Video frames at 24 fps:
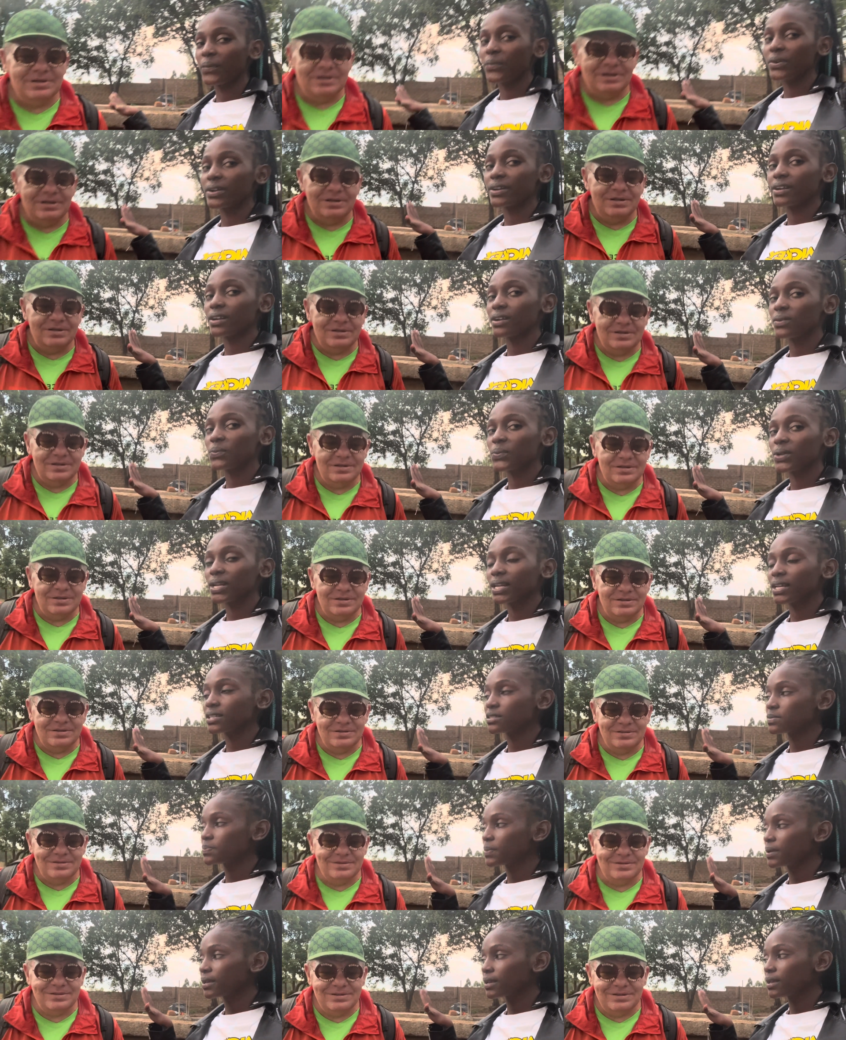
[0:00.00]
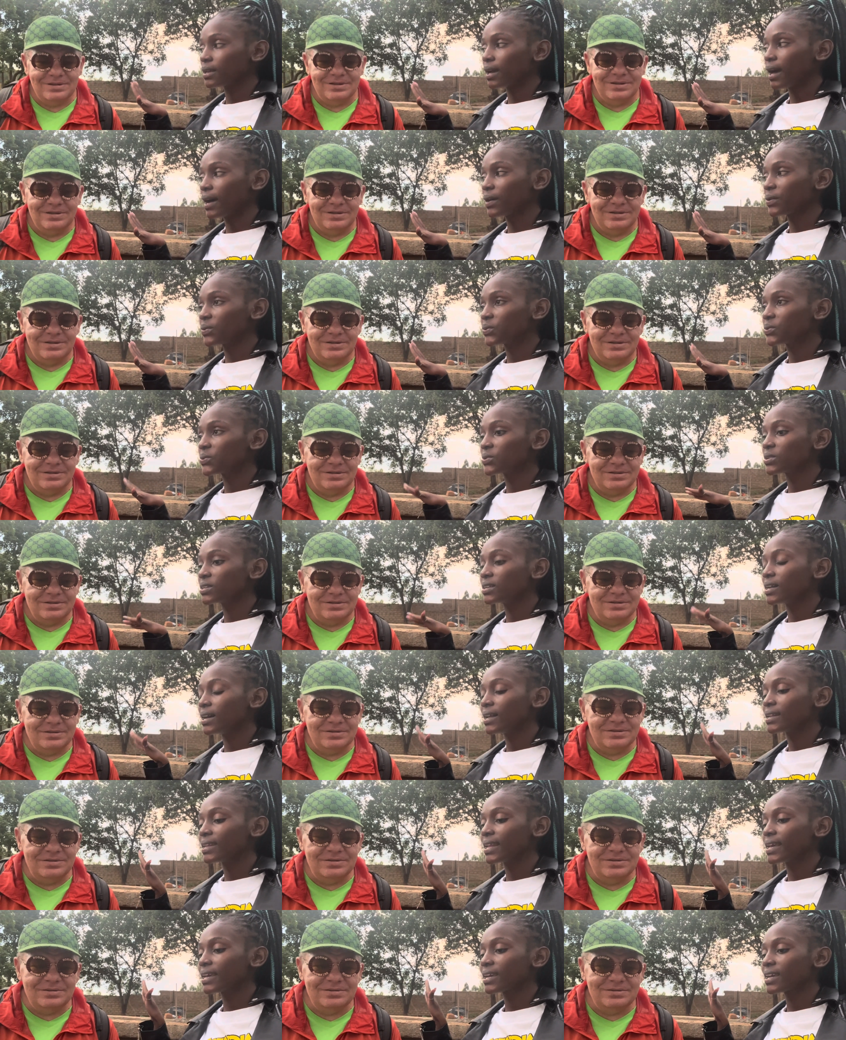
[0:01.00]
Speaker 1: Will, will it be a good
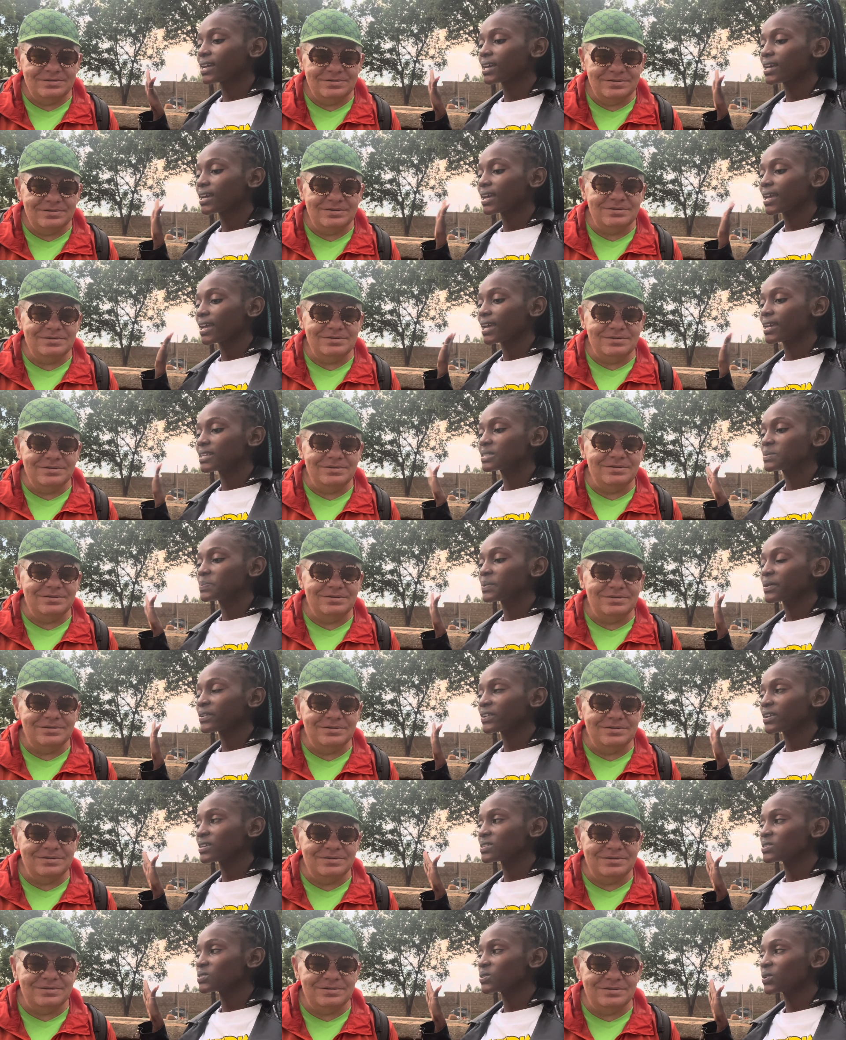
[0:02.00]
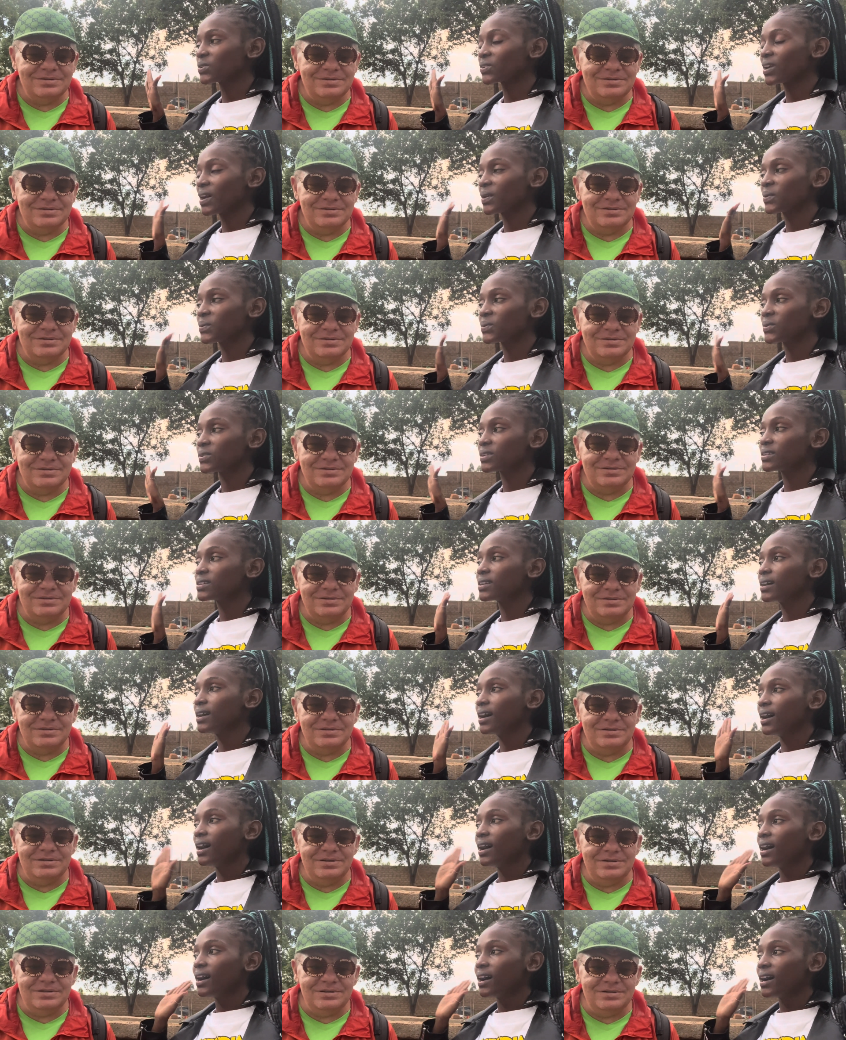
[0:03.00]
like experience or a good
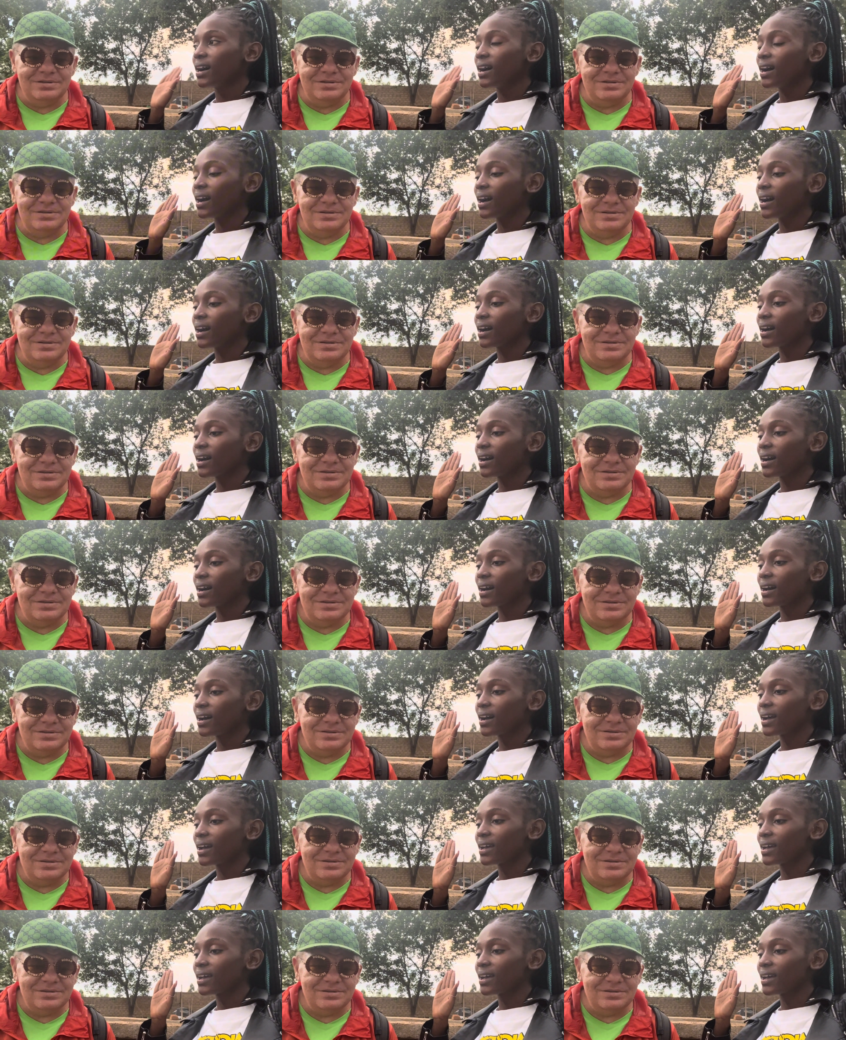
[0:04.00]
uh,